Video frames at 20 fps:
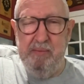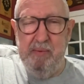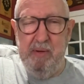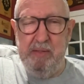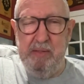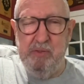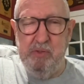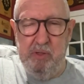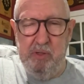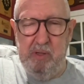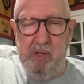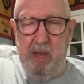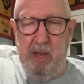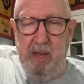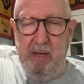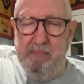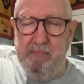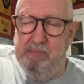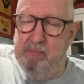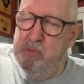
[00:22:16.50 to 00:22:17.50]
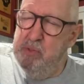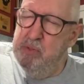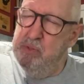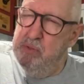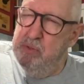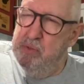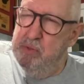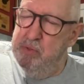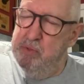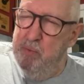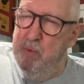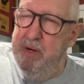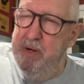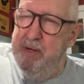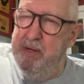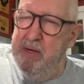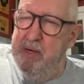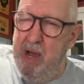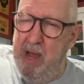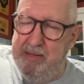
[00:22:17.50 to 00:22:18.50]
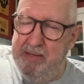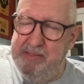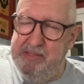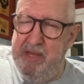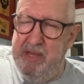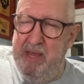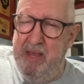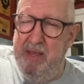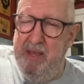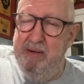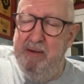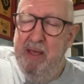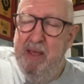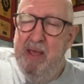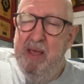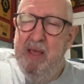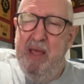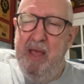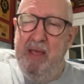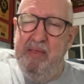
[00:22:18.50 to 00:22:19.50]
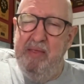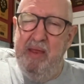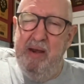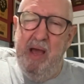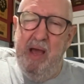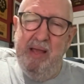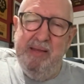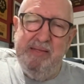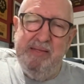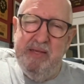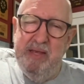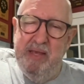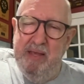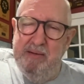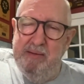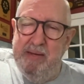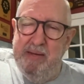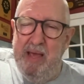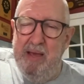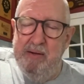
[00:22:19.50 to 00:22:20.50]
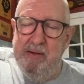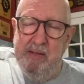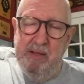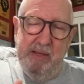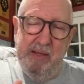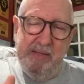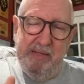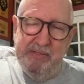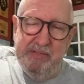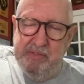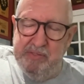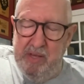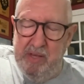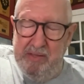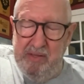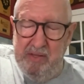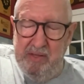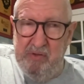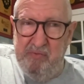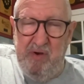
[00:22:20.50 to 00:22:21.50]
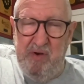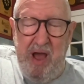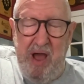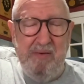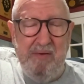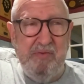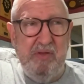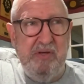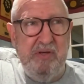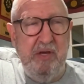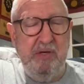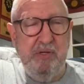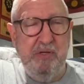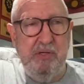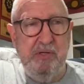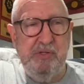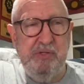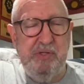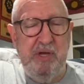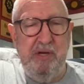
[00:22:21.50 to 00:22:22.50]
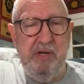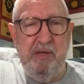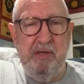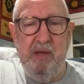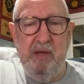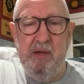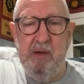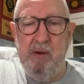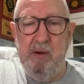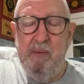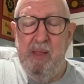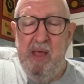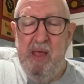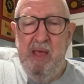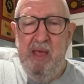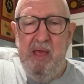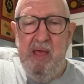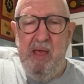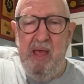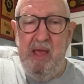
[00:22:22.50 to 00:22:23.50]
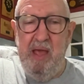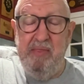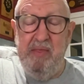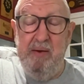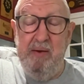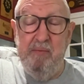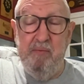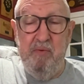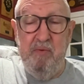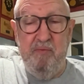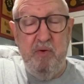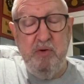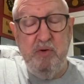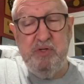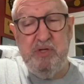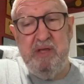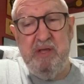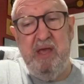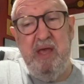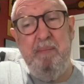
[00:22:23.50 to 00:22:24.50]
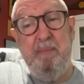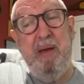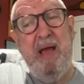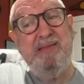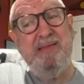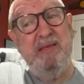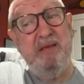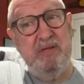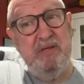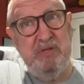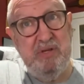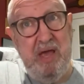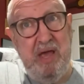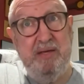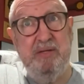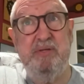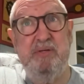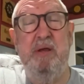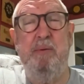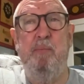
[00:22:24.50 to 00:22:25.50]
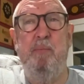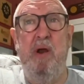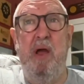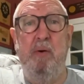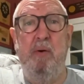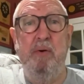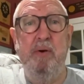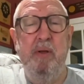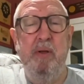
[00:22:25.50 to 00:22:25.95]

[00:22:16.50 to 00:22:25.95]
took I-20 to I-10, and then I-10 down to I think it's 5 that takes you to San Diego, and then reversed and came back the exact same route.